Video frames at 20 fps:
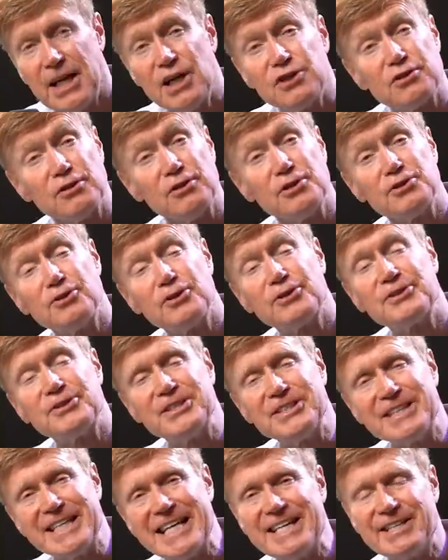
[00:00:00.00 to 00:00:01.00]
So let's look at
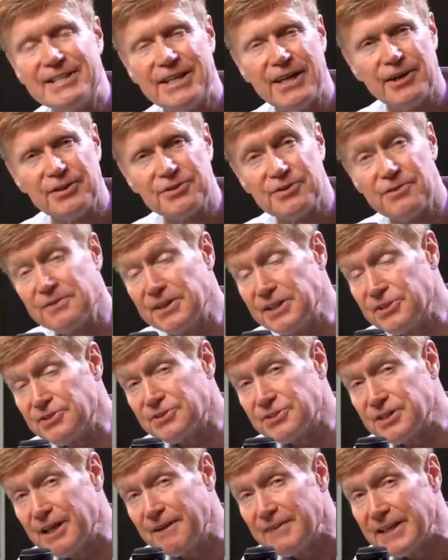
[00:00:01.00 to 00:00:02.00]
the details of these
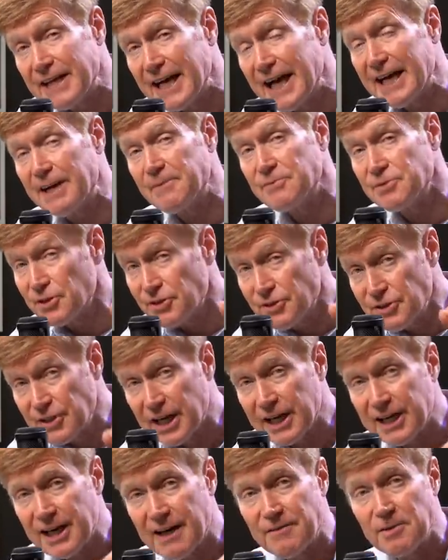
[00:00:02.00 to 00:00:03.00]
7 items that are
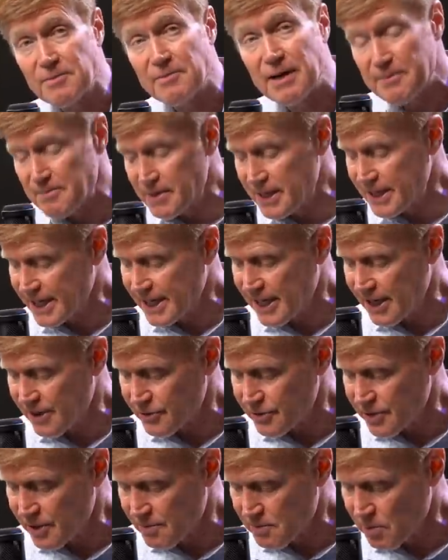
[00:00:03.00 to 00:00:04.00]
not covered by
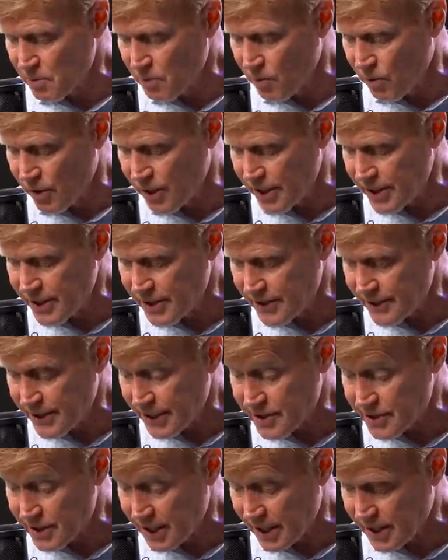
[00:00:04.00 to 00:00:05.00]
Medicare. Number one
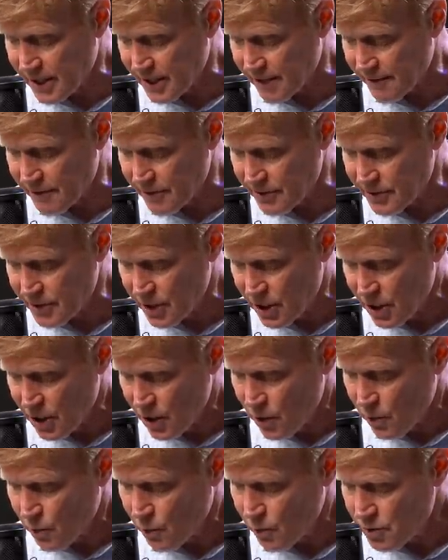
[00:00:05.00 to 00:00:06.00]
that's not covered
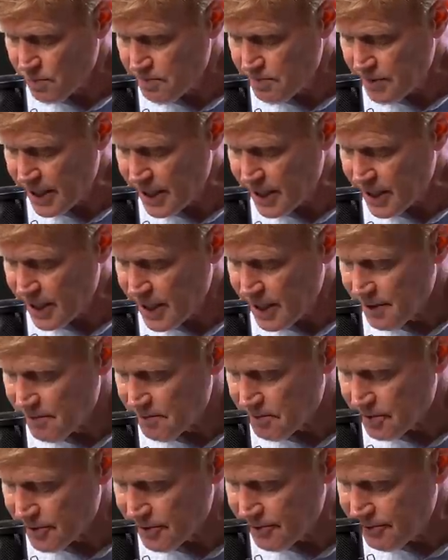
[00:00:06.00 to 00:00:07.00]
would be
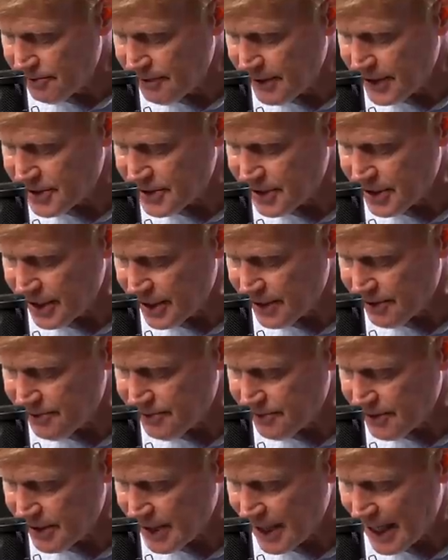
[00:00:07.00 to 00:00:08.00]

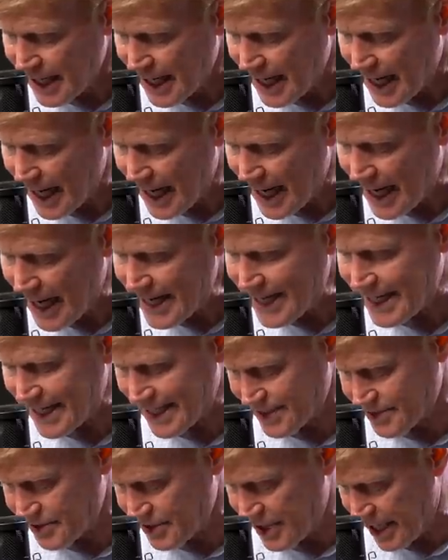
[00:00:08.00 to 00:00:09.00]
preventive eye
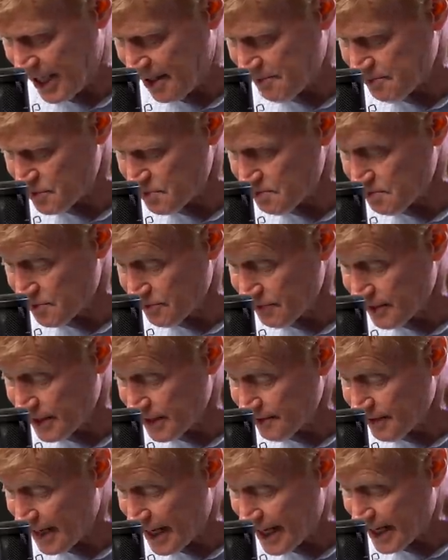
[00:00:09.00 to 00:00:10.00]
exams.
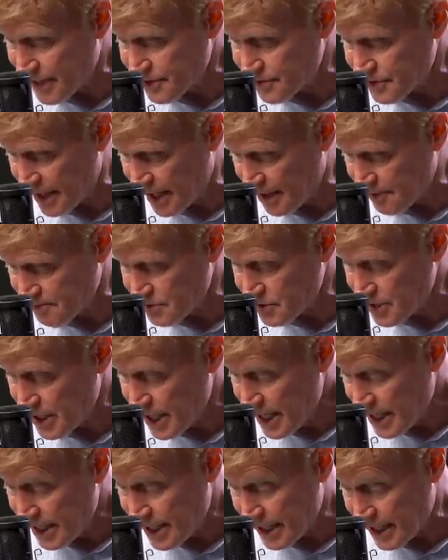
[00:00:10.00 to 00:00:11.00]
Preventive eye exams.
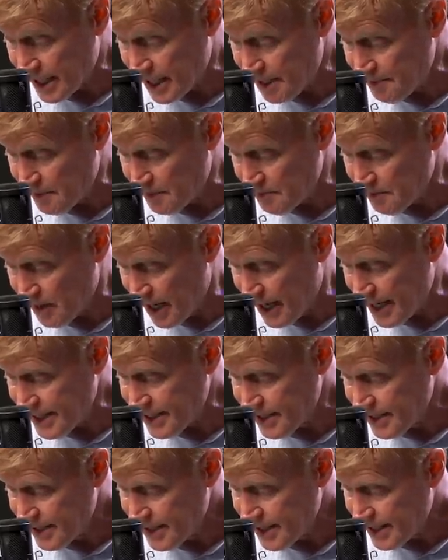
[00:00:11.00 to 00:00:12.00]
Now keep in
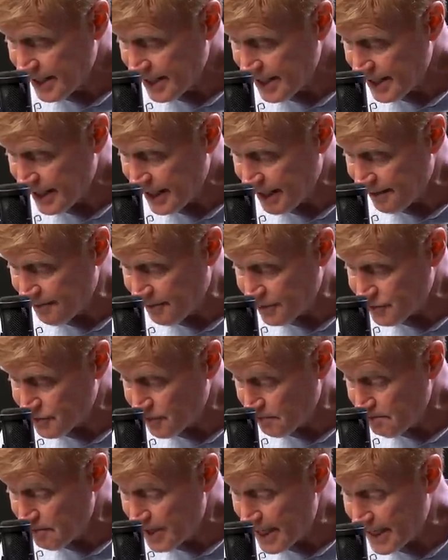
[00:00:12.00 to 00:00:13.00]
mind, if it's
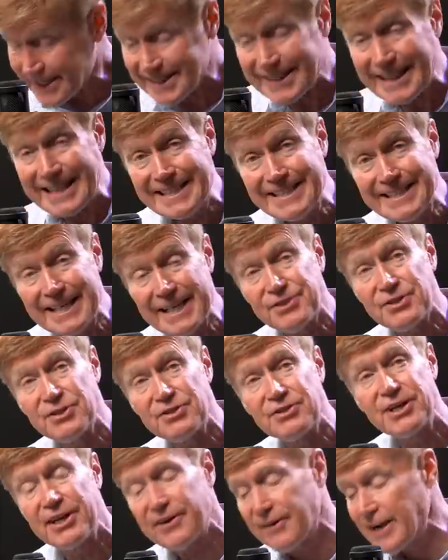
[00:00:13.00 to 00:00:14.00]
a medically
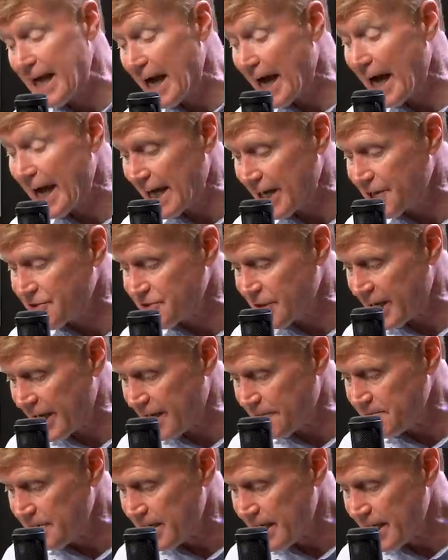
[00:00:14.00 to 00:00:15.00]
necessary eye
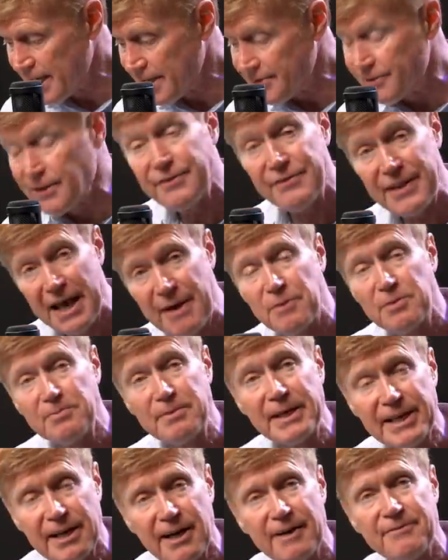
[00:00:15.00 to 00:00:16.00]
exam, then that would
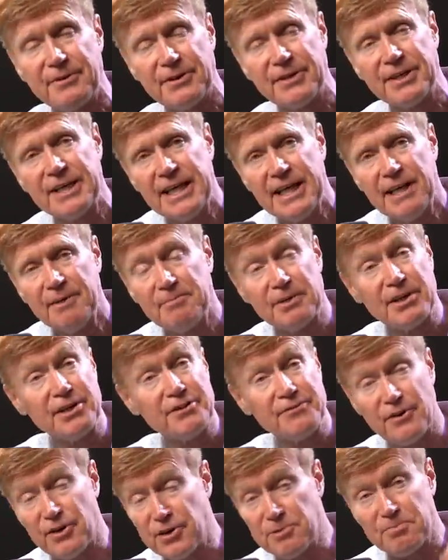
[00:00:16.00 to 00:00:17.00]
be covered. But
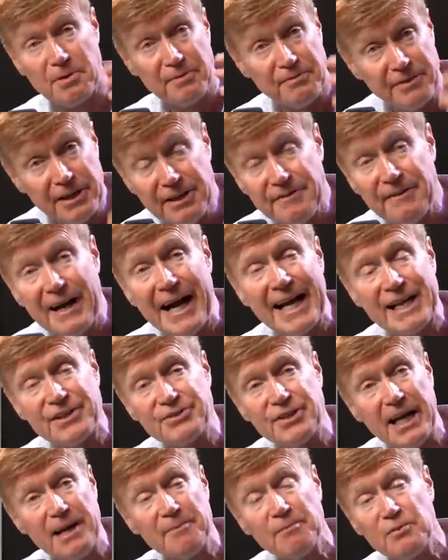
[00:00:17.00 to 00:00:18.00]
as far as preventive eye
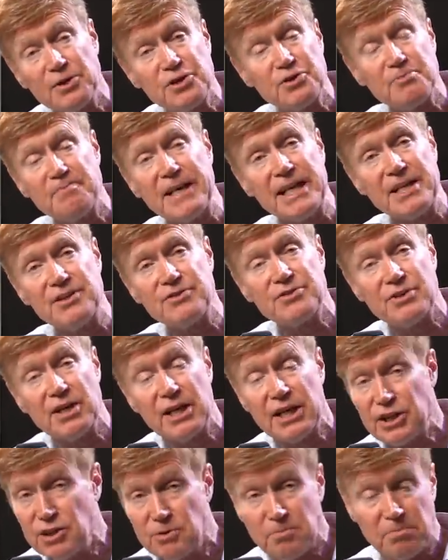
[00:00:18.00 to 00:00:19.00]
exam, which means
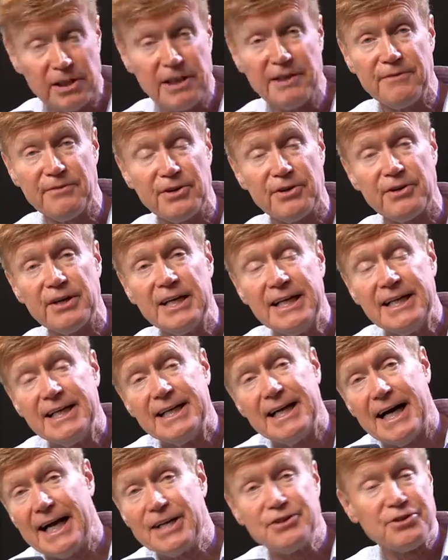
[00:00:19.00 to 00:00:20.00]
you believe your
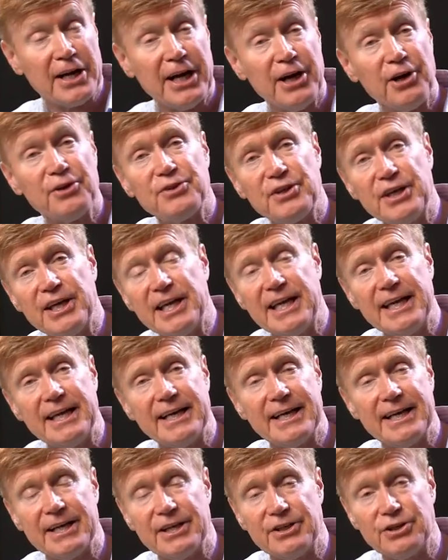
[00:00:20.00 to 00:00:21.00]
eyes are
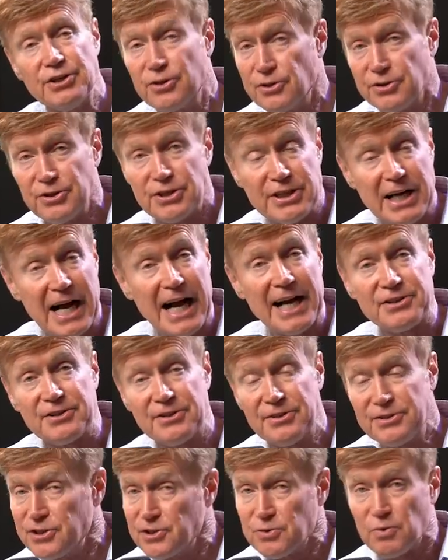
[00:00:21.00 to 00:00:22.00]
healthy, you go to the doctor
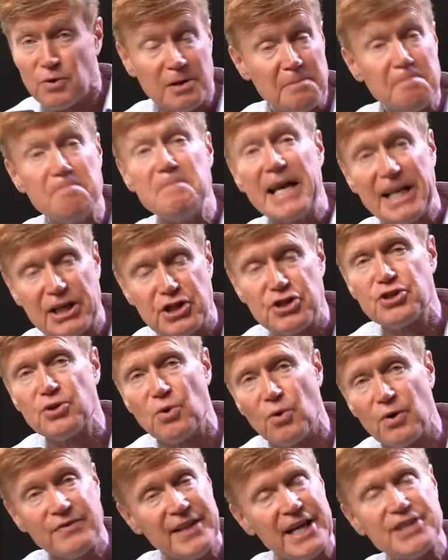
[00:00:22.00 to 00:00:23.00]
and just want to make
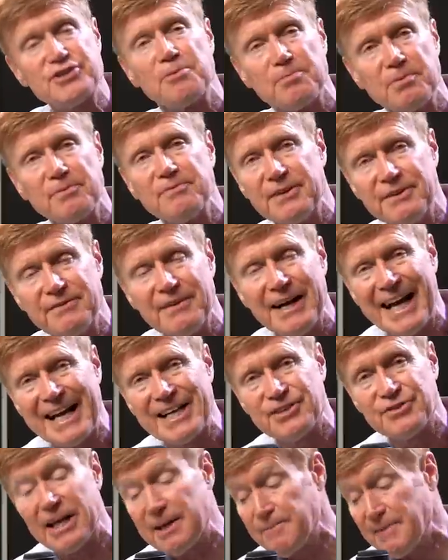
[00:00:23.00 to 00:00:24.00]
sure, that's a preventive eye
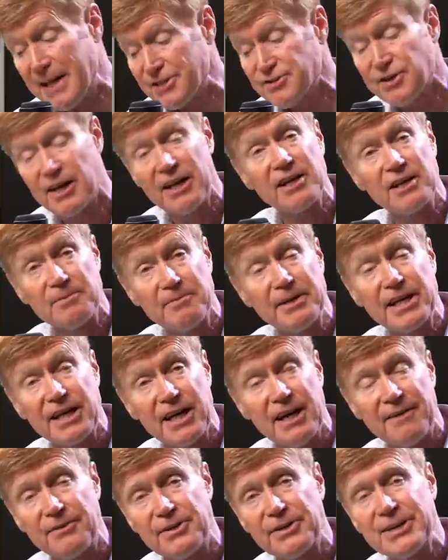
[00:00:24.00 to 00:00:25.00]
exam. That's not going to be
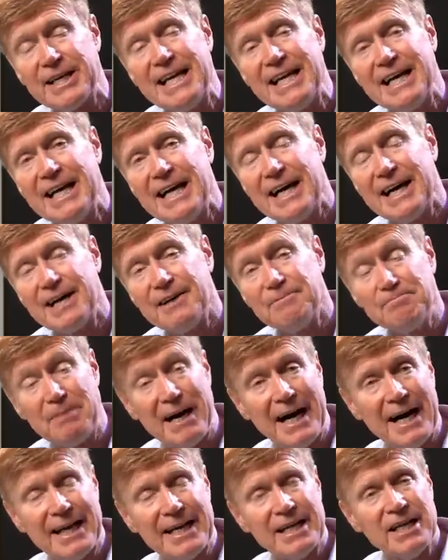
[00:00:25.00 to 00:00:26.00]
covered
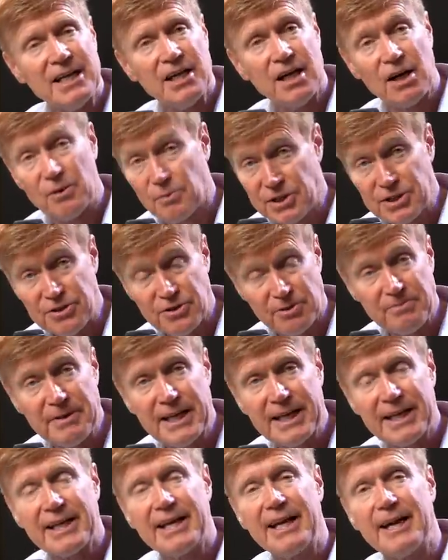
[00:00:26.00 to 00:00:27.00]
by original
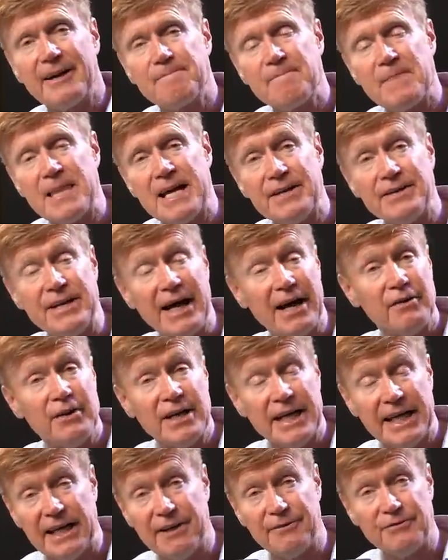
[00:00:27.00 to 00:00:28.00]
Medicare. Now,
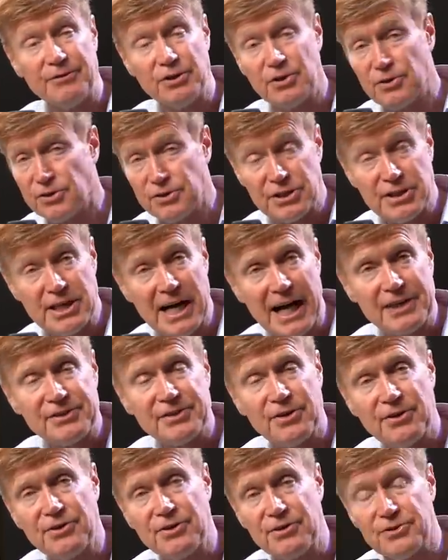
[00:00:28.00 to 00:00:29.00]
if you go to the
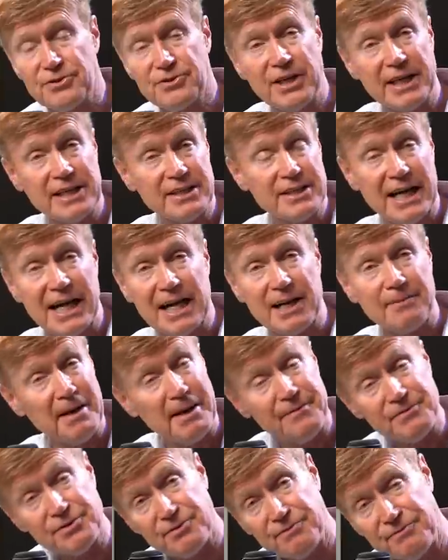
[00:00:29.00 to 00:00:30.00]
doctor and you're saying, "Doc, I'm
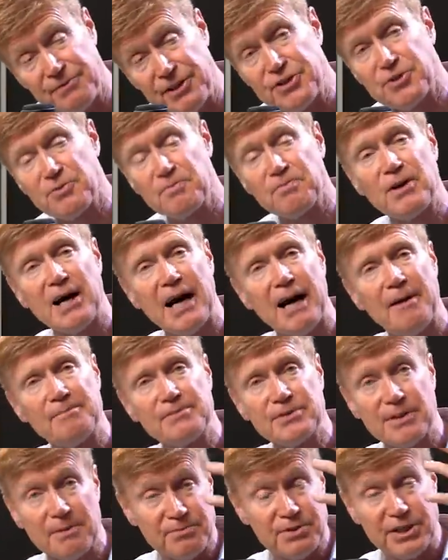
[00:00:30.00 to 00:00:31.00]
having some vision
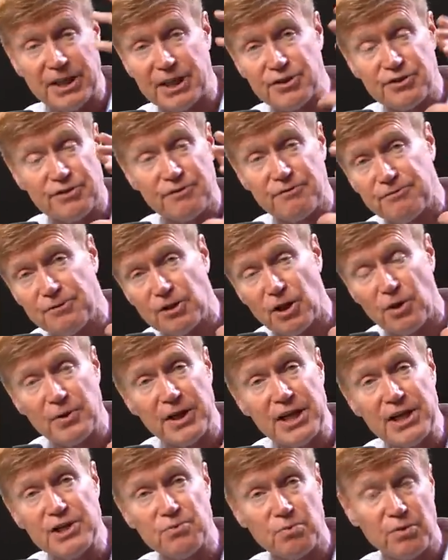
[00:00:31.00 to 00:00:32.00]
problems, I'm seeing some
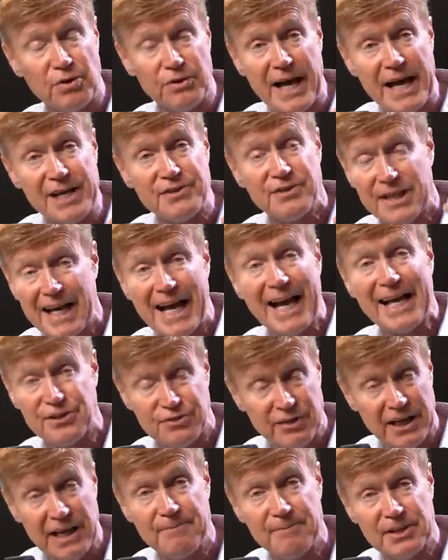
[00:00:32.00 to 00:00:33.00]
floaties," well, that's an eye
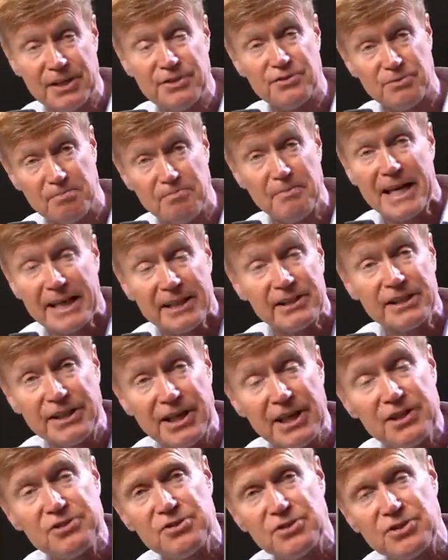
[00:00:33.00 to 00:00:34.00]
exam that's medically
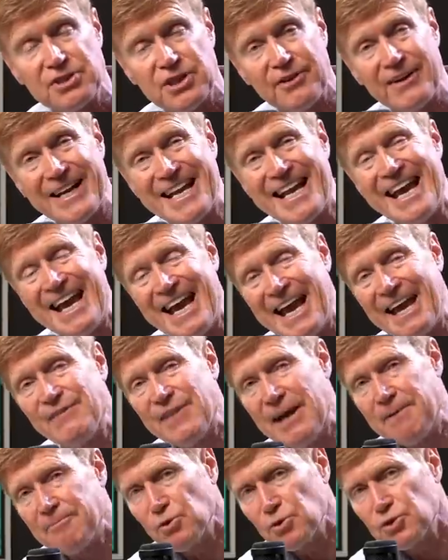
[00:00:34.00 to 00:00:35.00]
necessary, and
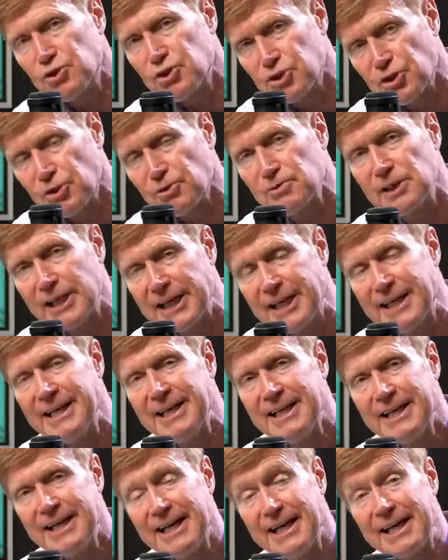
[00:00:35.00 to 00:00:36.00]
that most certainly
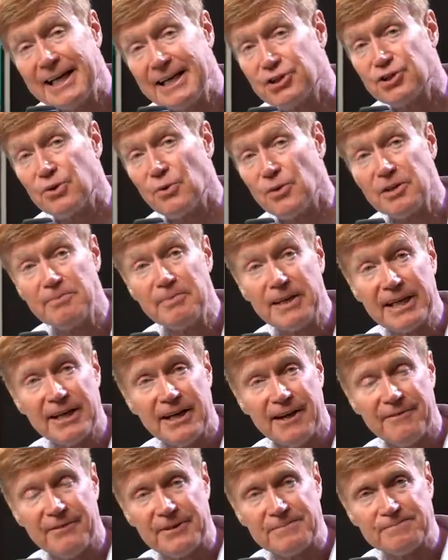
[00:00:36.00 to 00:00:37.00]
is going to be
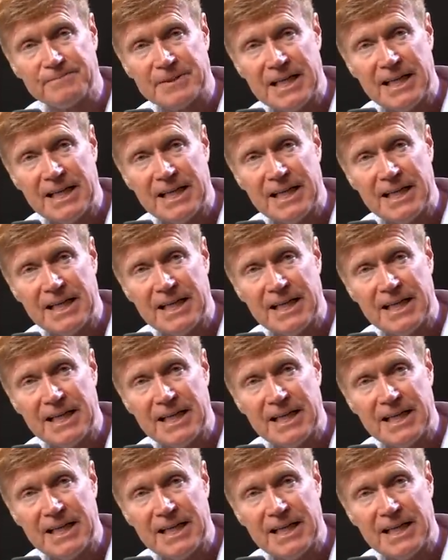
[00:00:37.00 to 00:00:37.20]
covered.